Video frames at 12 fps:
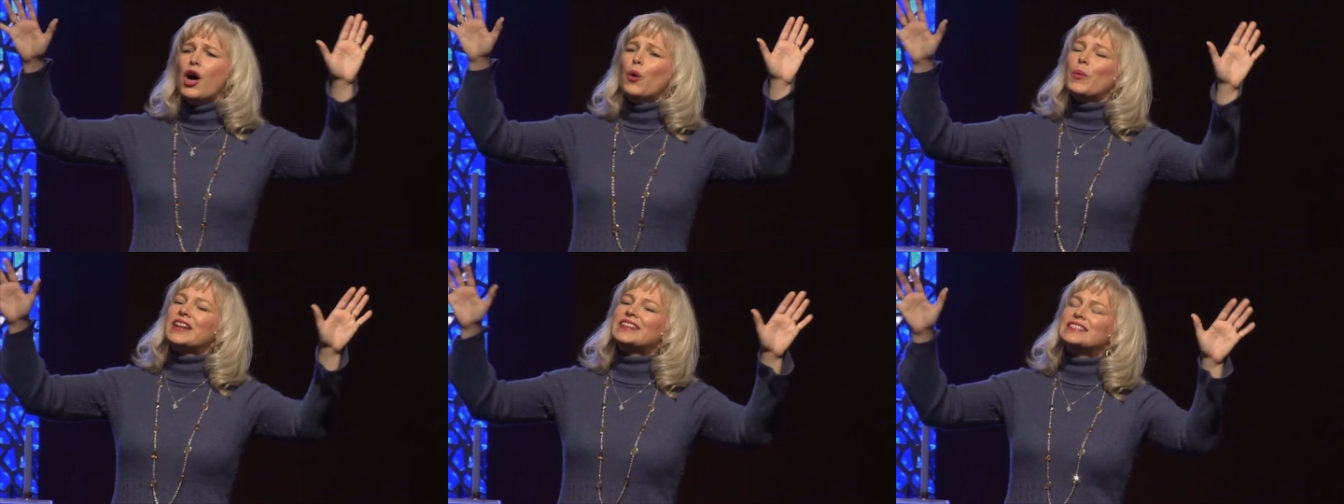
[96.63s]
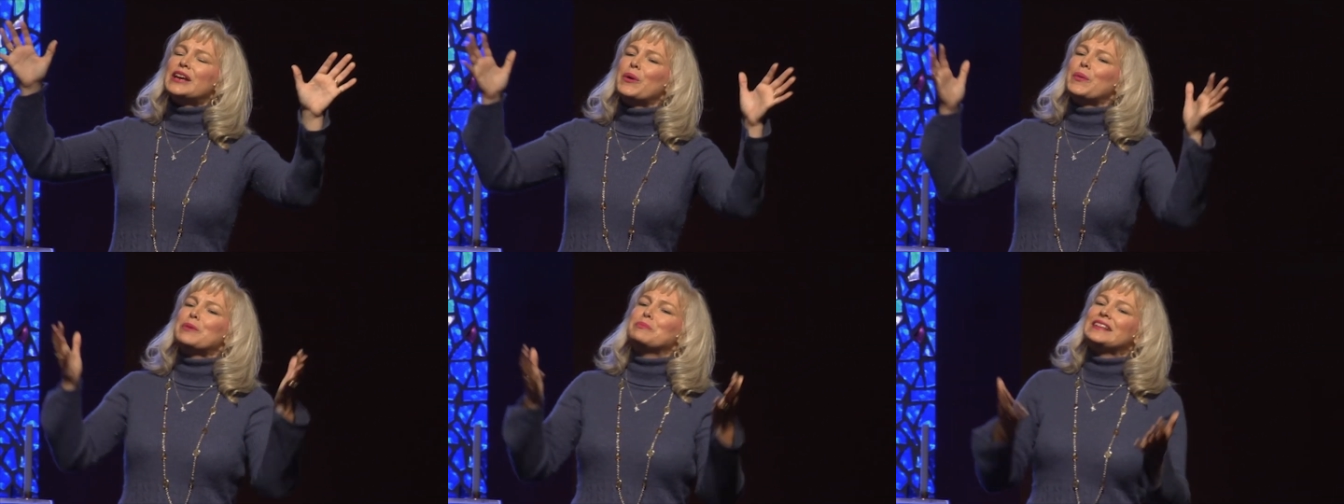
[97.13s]
But until
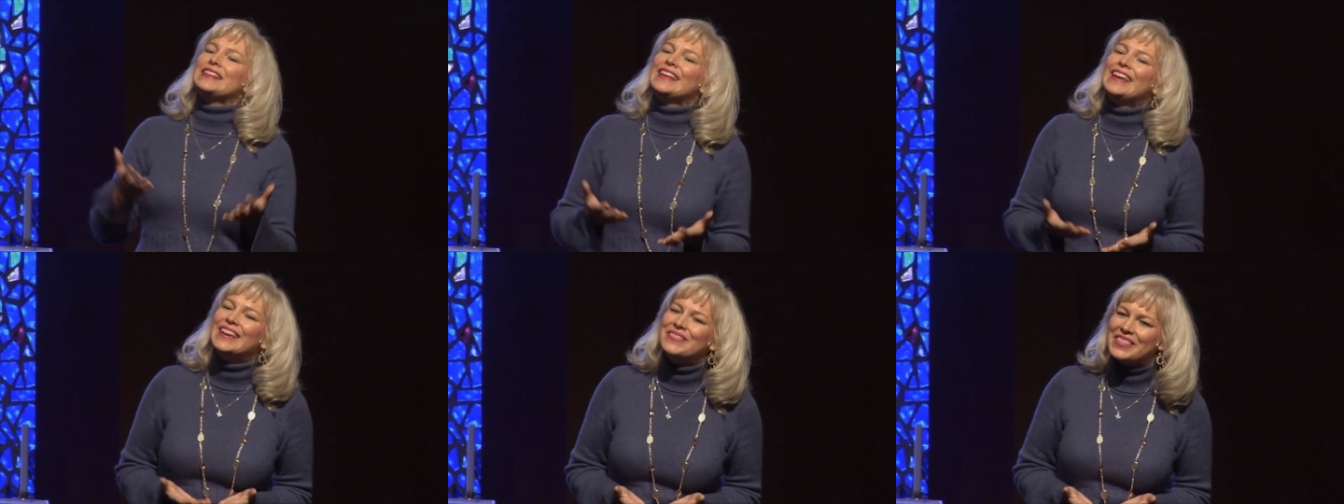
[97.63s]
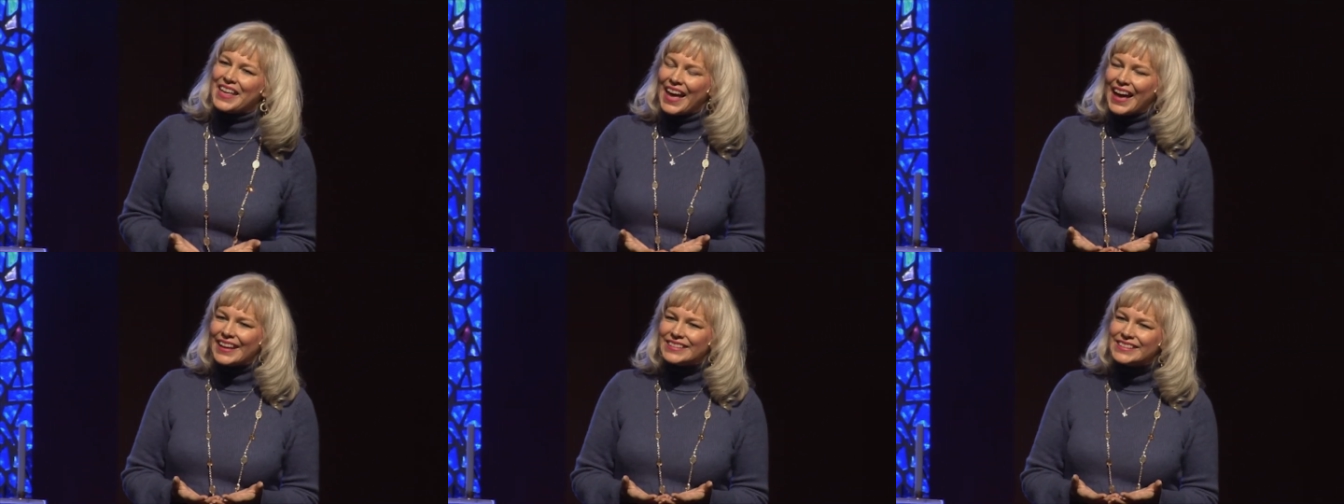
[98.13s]
we believe
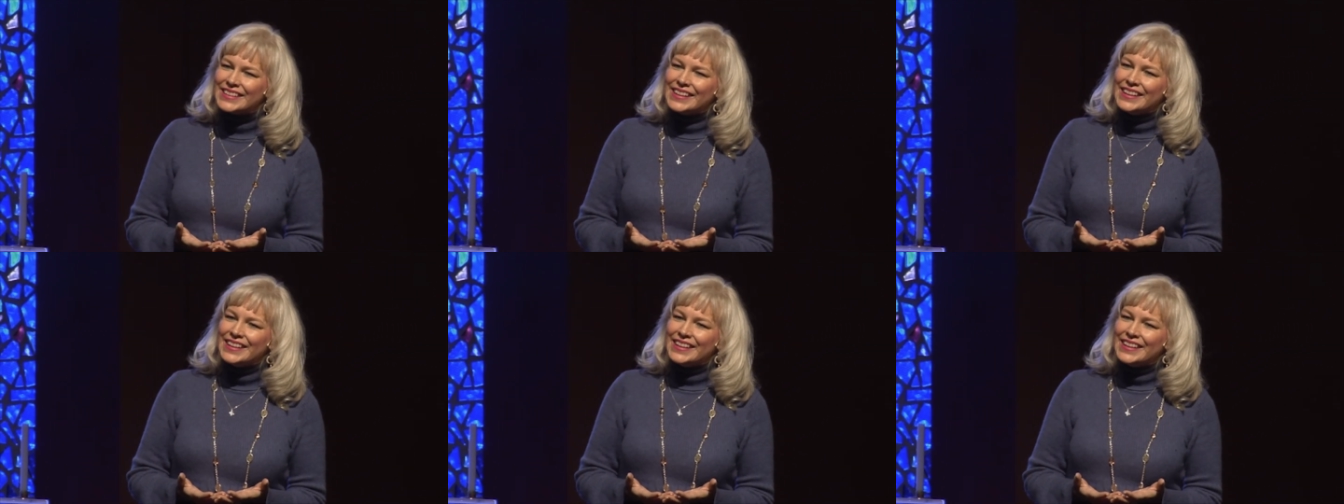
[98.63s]
that,